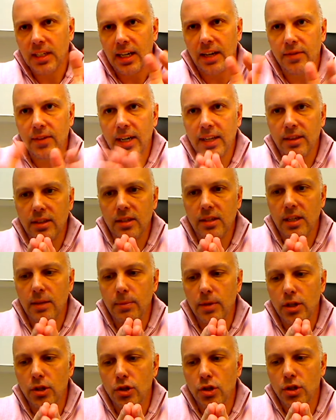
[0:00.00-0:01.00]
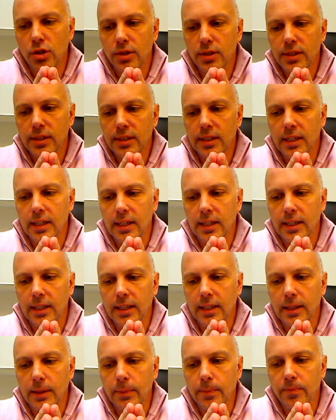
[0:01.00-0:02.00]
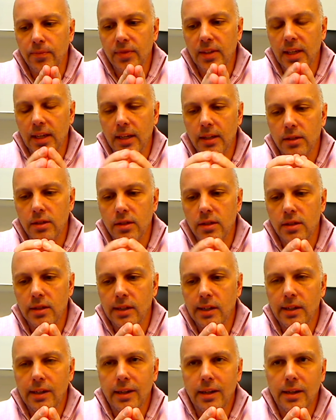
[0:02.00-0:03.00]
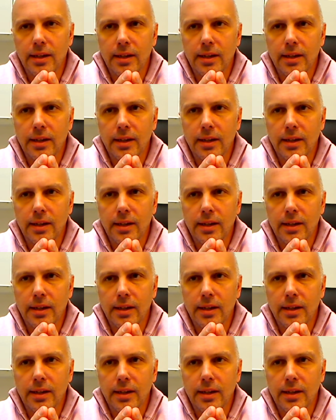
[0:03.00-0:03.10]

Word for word: I've got this image. Um, it's,